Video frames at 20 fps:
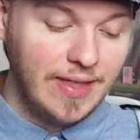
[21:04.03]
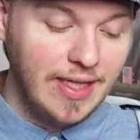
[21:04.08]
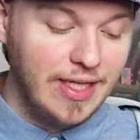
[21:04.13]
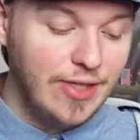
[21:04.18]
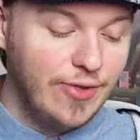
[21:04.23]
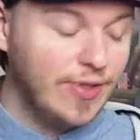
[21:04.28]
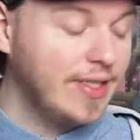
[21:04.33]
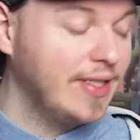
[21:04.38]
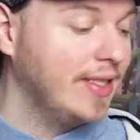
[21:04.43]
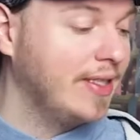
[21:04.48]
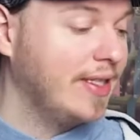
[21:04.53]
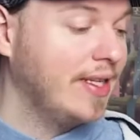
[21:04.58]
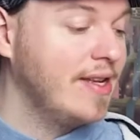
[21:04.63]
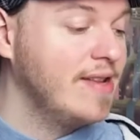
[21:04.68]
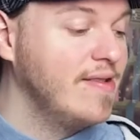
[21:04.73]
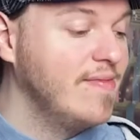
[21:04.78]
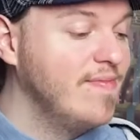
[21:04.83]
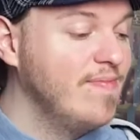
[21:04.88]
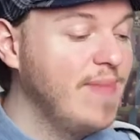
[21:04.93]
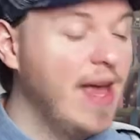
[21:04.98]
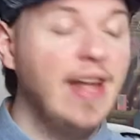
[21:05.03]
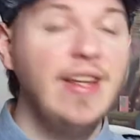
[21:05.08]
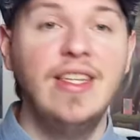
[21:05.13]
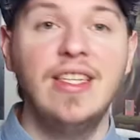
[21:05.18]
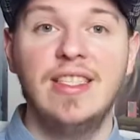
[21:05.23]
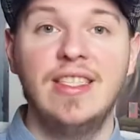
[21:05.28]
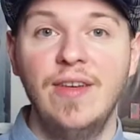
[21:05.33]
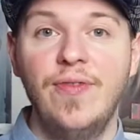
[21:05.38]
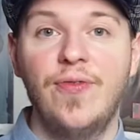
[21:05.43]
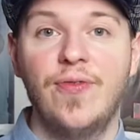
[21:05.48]
interested in many
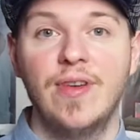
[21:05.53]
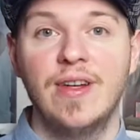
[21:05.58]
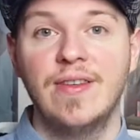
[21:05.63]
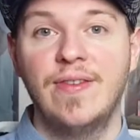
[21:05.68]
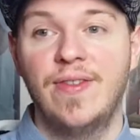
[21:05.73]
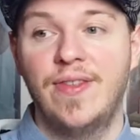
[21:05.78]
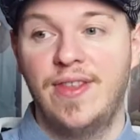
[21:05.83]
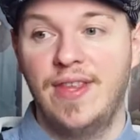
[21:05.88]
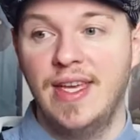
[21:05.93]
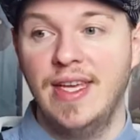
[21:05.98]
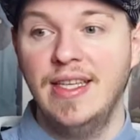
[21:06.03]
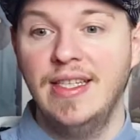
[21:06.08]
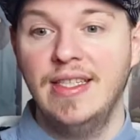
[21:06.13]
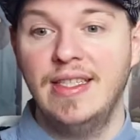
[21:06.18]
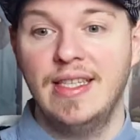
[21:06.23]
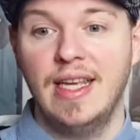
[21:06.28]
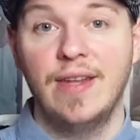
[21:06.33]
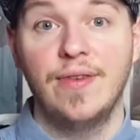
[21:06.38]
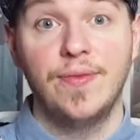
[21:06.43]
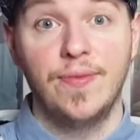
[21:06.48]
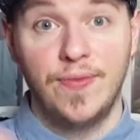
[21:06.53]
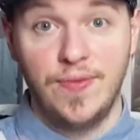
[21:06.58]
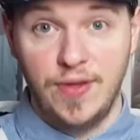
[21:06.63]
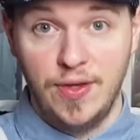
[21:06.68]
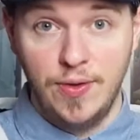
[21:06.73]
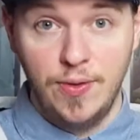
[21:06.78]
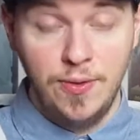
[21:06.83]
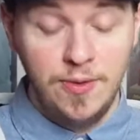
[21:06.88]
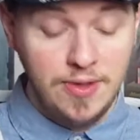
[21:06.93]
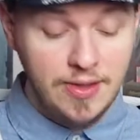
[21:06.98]
different things and
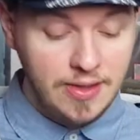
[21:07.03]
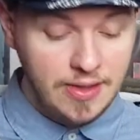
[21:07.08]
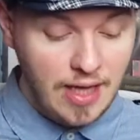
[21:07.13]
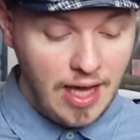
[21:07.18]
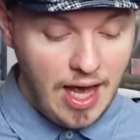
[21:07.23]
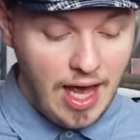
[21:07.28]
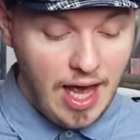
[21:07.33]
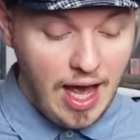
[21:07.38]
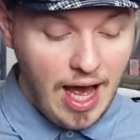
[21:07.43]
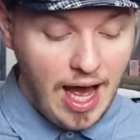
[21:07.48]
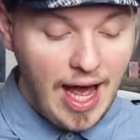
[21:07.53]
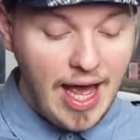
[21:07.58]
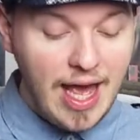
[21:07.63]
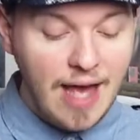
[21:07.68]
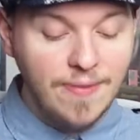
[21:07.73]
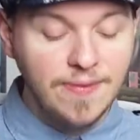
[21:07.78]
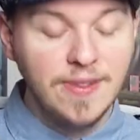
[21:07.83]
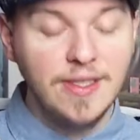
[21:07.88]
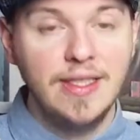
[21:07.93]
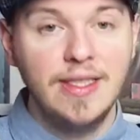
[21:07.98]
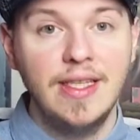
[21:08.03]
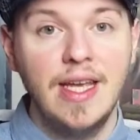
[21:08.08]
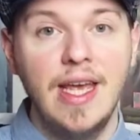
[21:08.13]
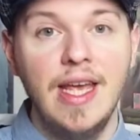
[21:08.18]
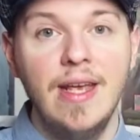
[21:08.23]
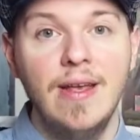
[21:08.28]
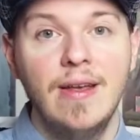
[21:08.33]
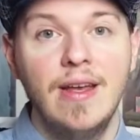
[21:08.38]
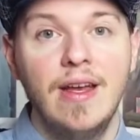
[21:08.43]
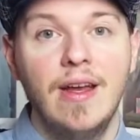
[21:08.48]
views, I have to
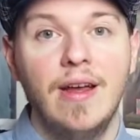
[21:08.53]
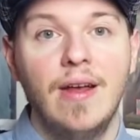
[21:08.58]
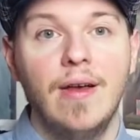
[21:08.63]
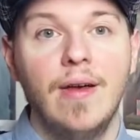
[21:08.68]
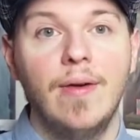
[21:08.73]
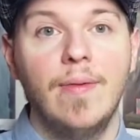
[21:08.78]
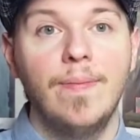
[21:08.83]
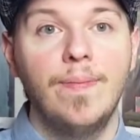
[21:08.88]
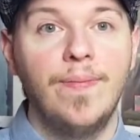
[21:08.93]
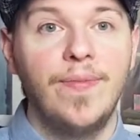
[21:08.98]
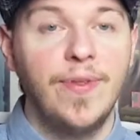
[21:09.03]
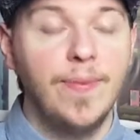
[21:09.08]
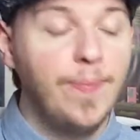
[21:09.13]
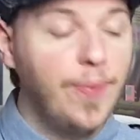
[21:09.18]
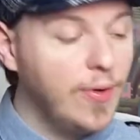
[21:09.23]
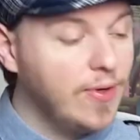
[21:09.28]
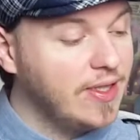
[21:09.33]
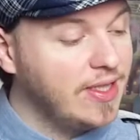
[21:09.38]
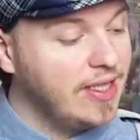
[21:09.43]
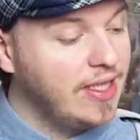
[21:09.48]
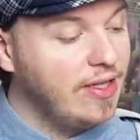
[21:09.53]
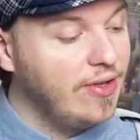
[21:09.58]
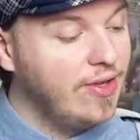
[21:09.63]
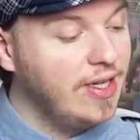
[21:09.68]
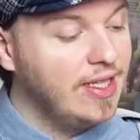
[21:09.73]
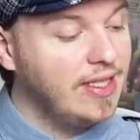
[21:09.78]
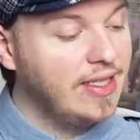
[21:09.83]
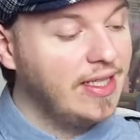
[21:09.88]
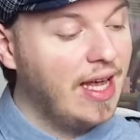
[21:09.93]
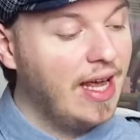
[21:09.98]
say the book
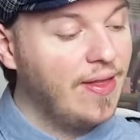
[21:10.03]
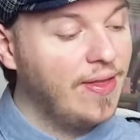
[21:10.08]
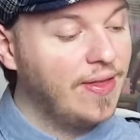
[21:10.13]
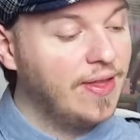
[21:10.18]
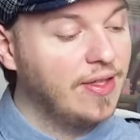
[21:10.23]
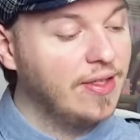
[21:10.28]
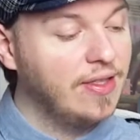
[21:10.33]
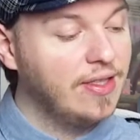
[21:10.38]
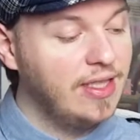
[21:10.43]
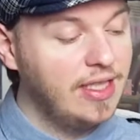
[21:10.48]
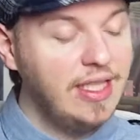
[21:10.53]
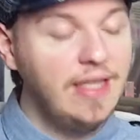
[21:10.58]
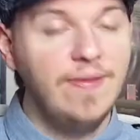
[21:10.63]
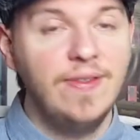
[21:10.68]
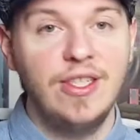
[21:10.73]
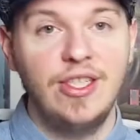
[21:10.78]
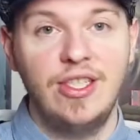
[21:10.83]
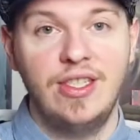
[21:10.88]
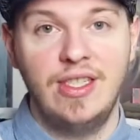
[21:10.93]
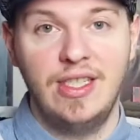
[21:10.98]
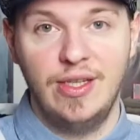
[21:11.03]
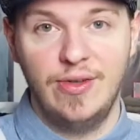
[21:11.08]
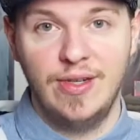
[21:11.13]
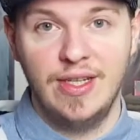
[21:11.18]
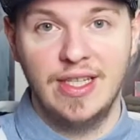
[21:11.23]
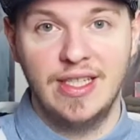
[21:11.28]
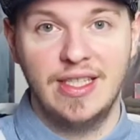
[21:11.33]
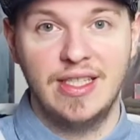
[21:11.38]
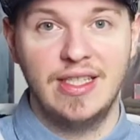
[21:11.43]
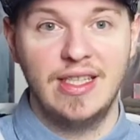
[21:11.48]
series and the TV
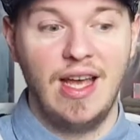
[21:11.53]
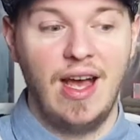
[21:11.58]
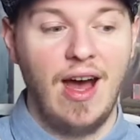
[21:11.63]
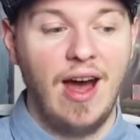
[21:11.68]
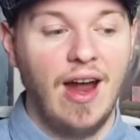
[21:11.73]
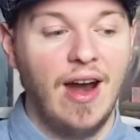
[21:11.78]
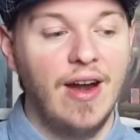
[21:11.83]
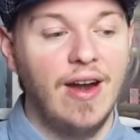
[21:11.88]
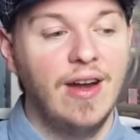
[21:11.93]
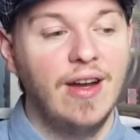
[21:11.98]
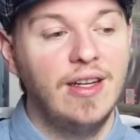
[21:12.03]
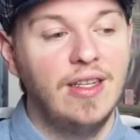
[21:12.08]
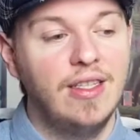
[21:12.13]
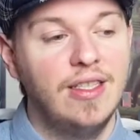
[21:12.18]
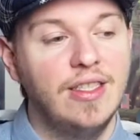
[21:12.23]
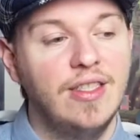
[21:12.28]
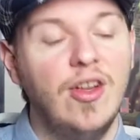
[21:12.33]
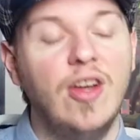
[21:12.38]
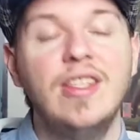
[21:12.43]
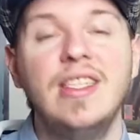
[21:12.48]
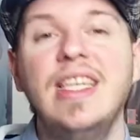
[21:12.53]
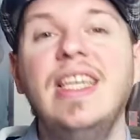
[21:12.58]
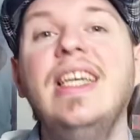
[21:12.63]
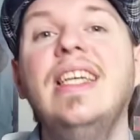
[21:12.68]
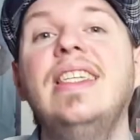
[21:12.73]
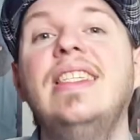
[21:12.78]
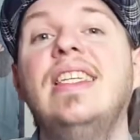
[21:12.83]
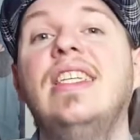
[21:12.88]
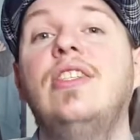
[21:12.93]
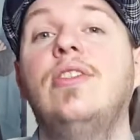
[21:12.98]
series are not
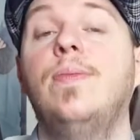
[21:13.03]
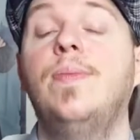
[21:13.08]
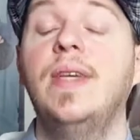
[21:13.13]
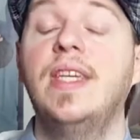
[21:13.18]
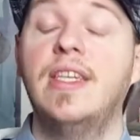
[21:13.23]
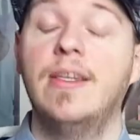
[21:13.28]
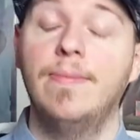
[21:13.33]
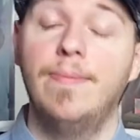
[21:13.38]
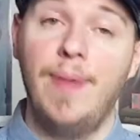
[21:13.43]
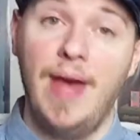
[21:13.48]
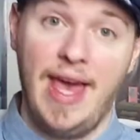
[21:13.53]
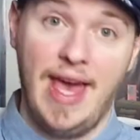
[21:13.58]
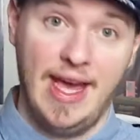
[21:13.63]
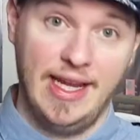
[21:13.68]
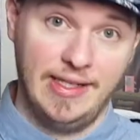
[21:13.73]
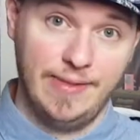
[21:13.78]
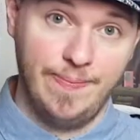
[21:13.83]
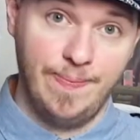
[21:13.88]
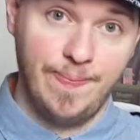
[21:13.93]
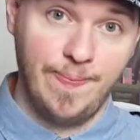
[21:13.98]
easy to be compared